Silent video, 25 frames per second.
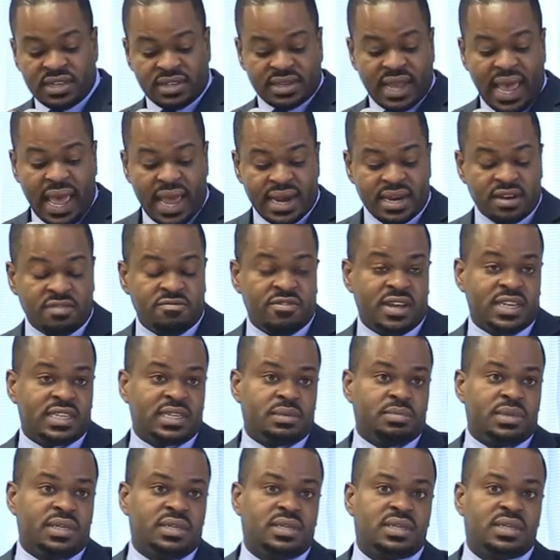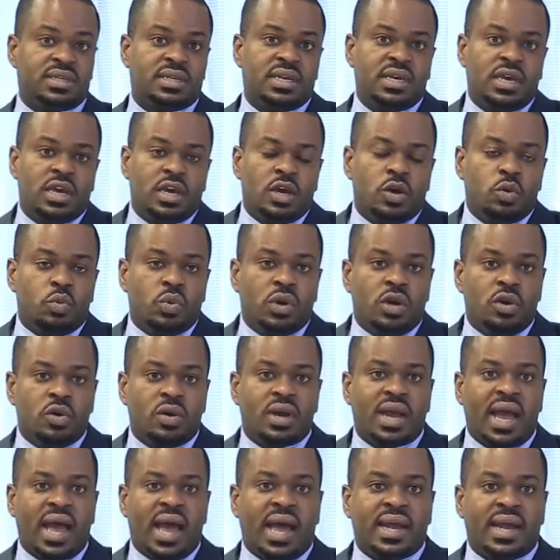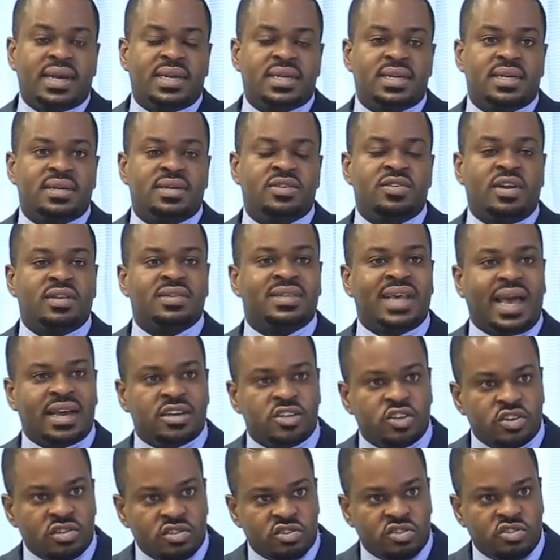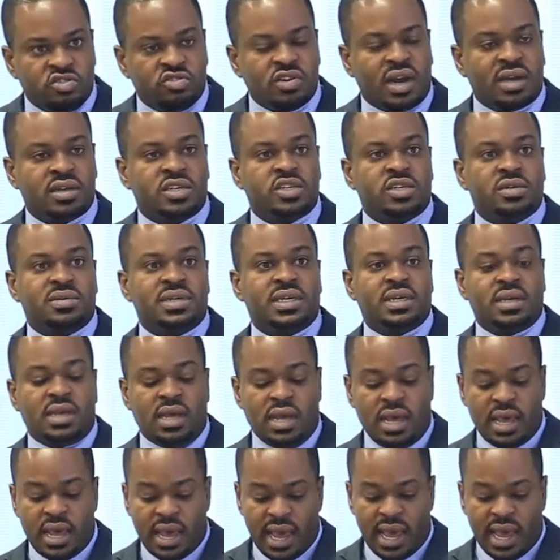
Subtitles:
and investments. We look at transaction structuring,